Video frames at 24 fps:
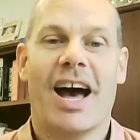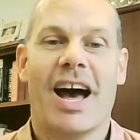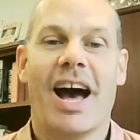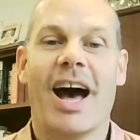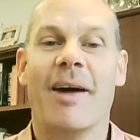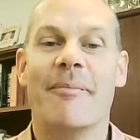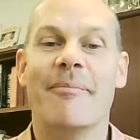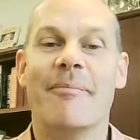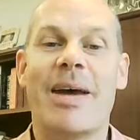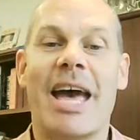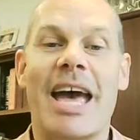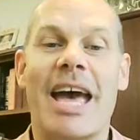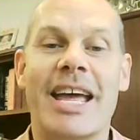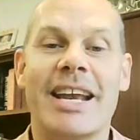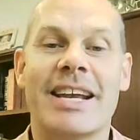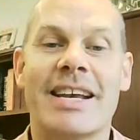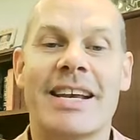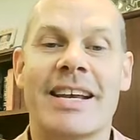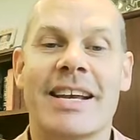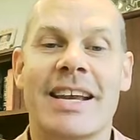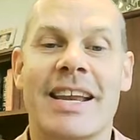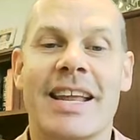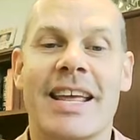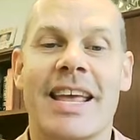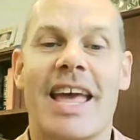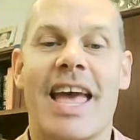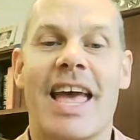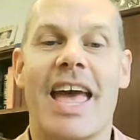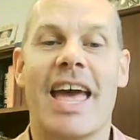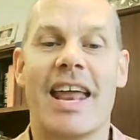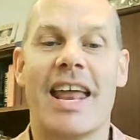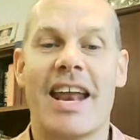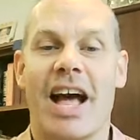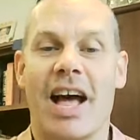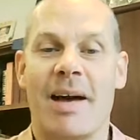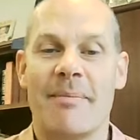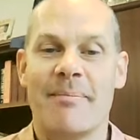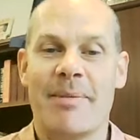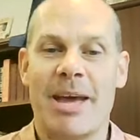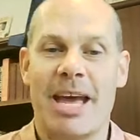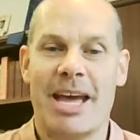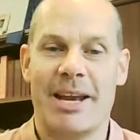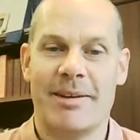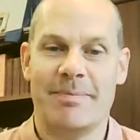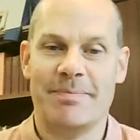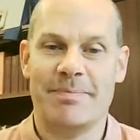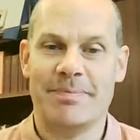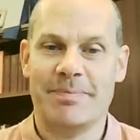Amen and
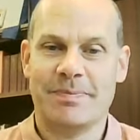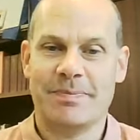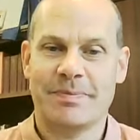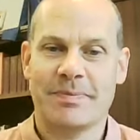amen.